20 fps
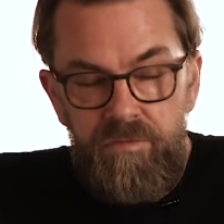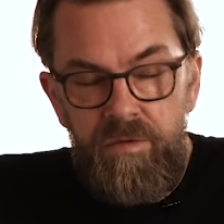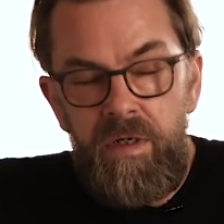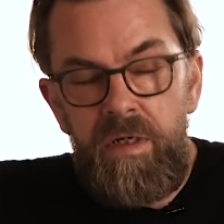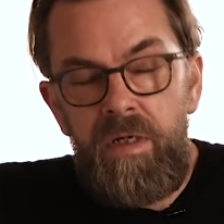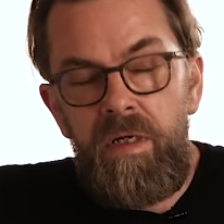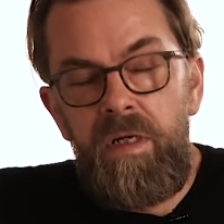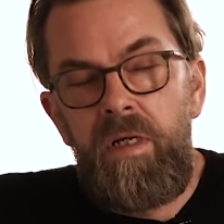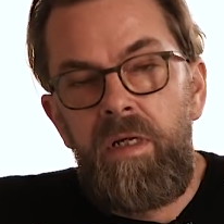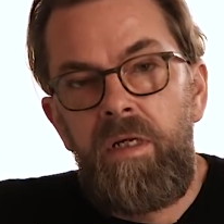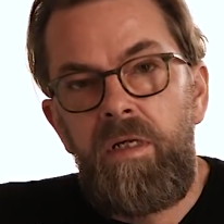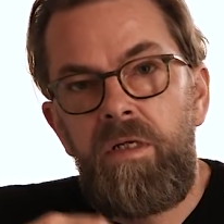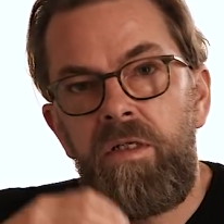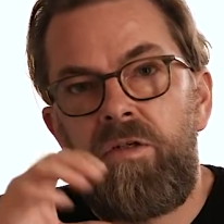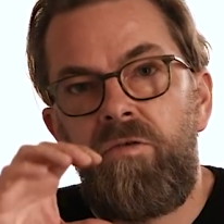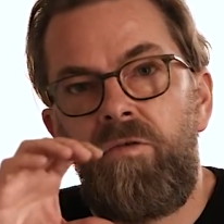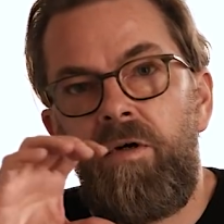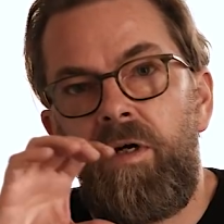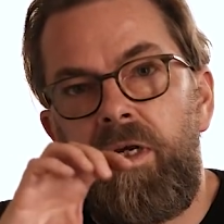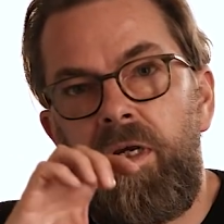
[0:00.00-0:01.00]
one
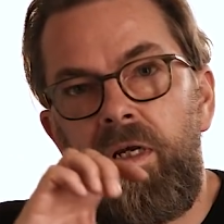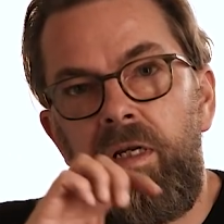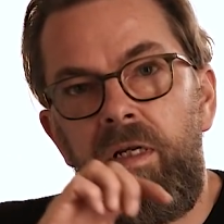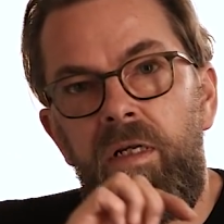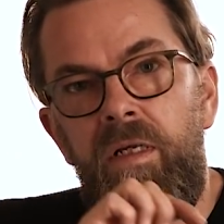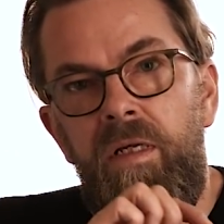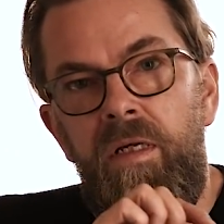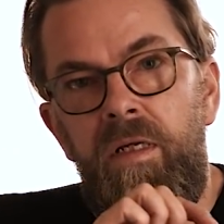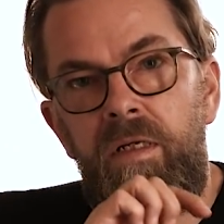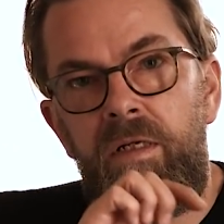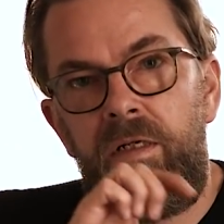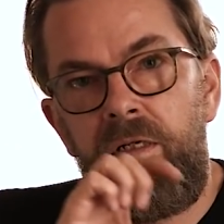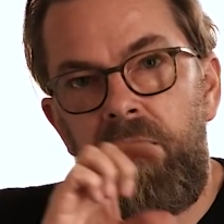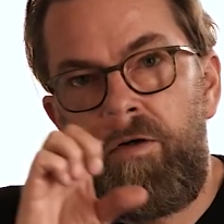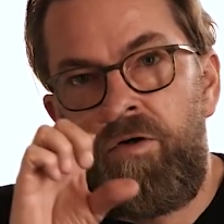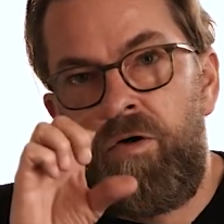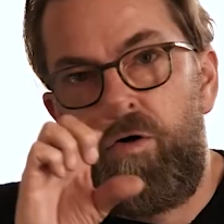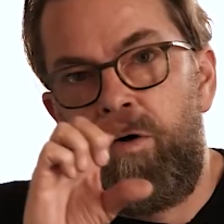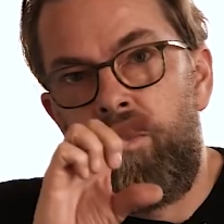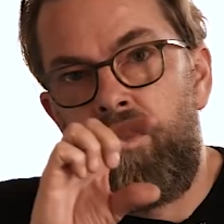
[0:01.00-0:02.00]
so I get the
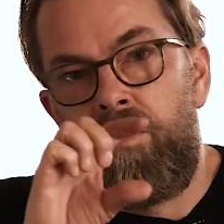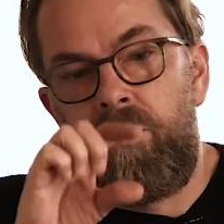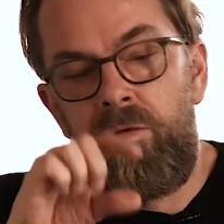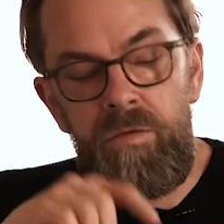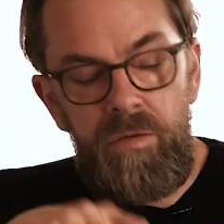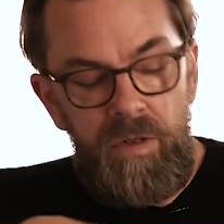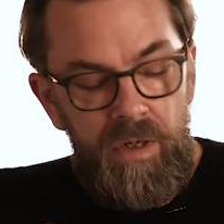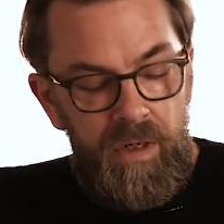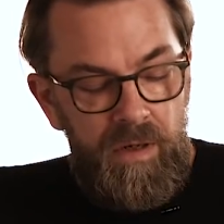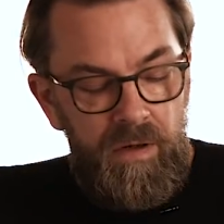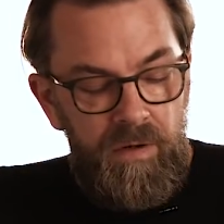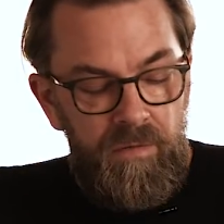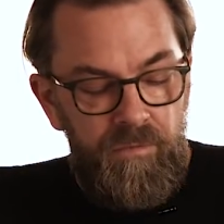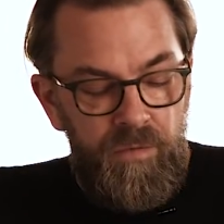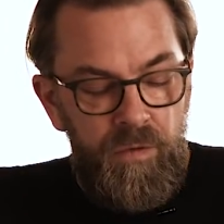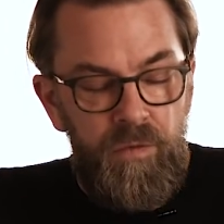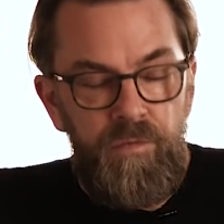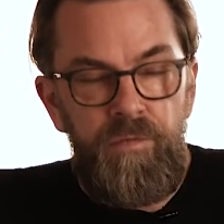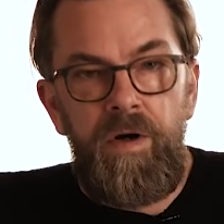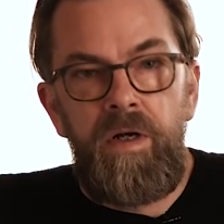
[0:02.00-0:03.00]
whole
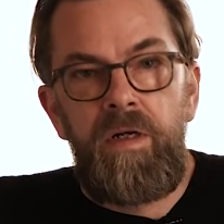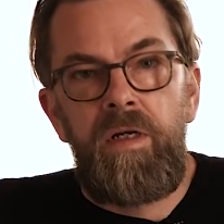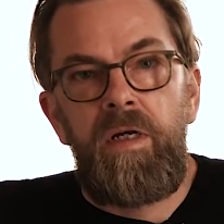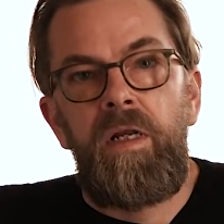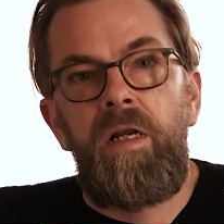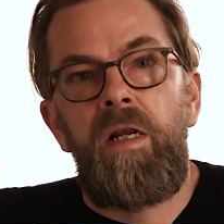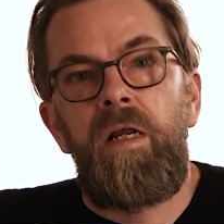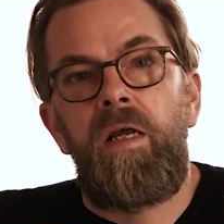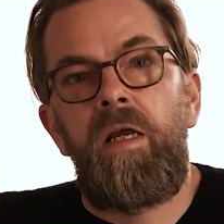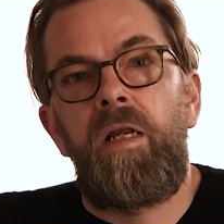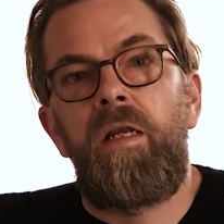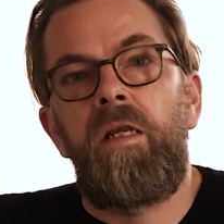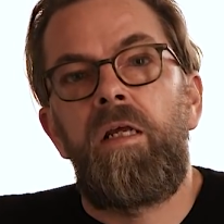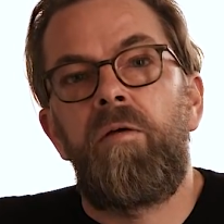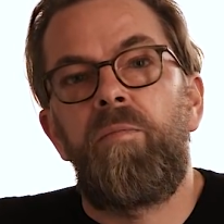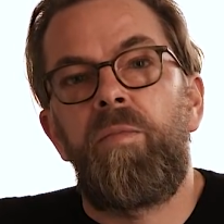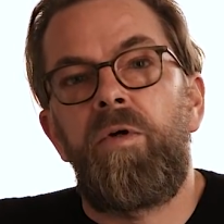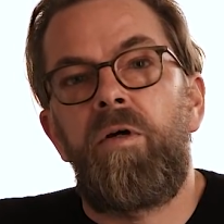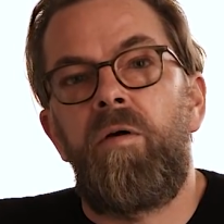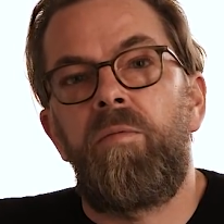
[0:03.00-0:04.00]
viewfinder in
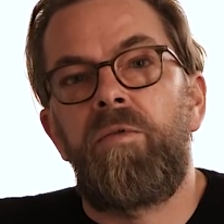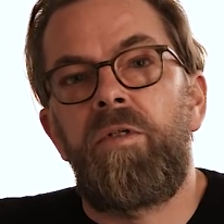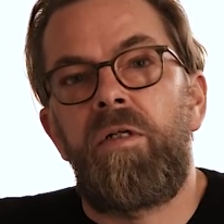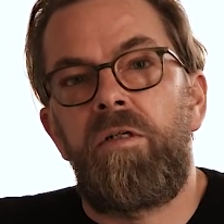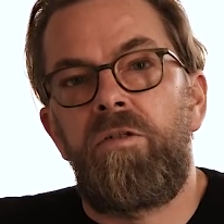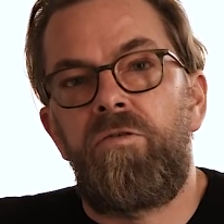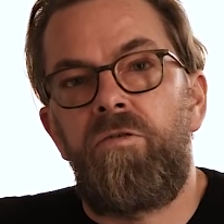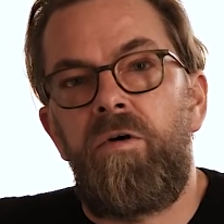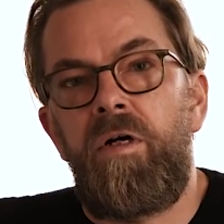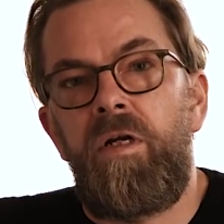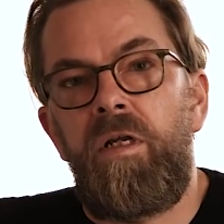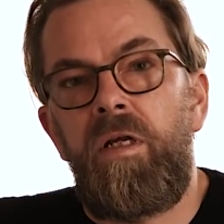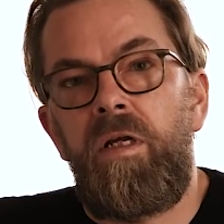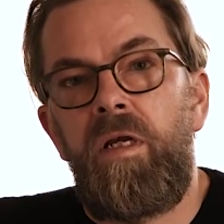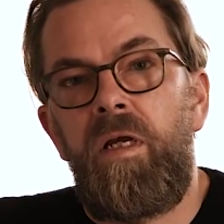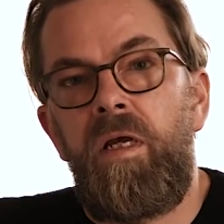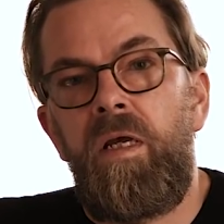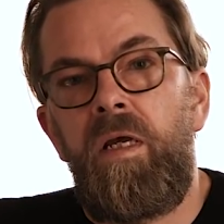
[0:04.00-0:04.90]
here becomes electronic,